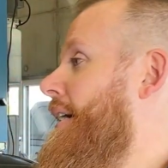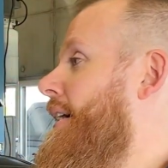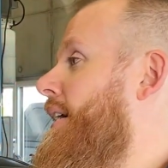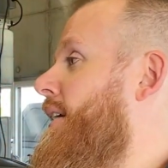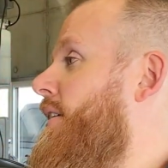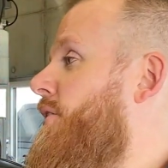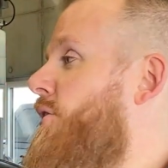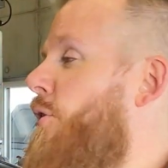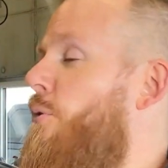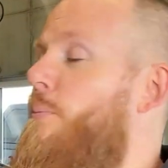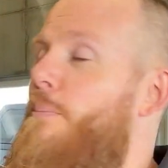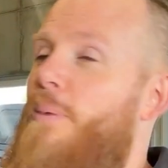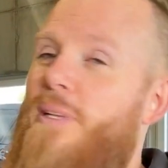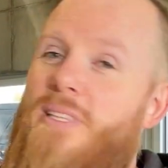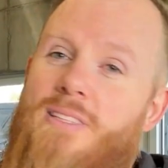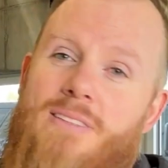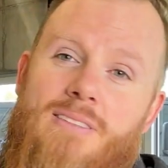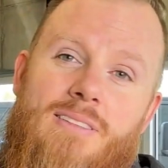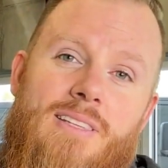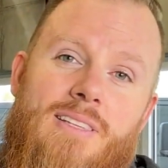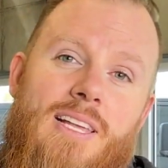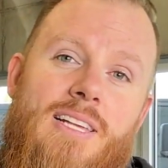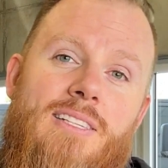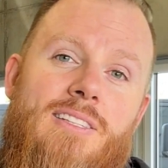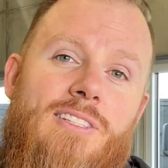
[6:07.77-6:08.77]
So, but
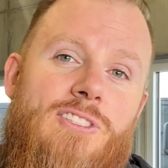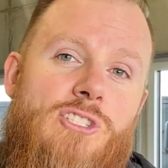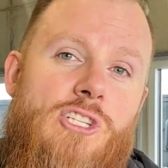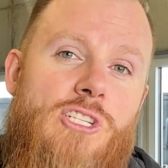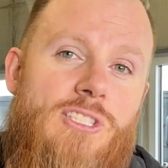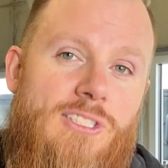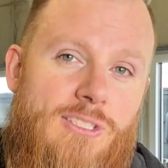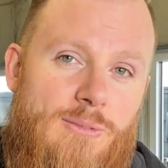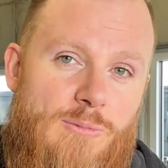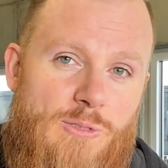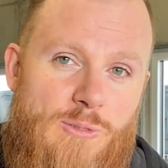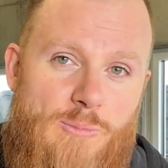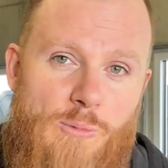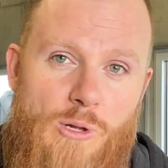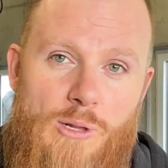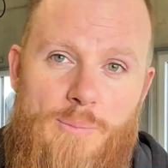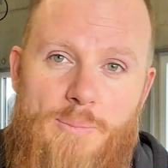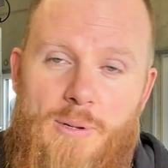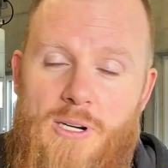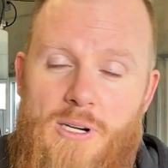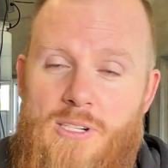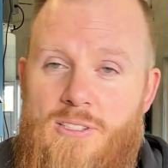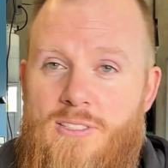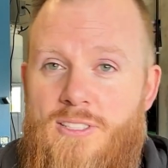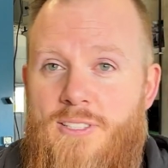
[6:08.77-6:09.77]
that's just some small
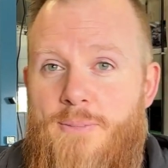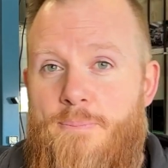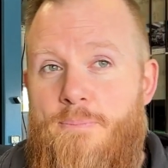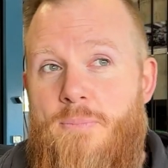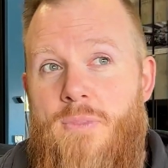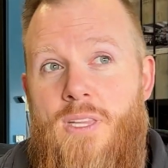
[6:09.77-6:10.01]
parts.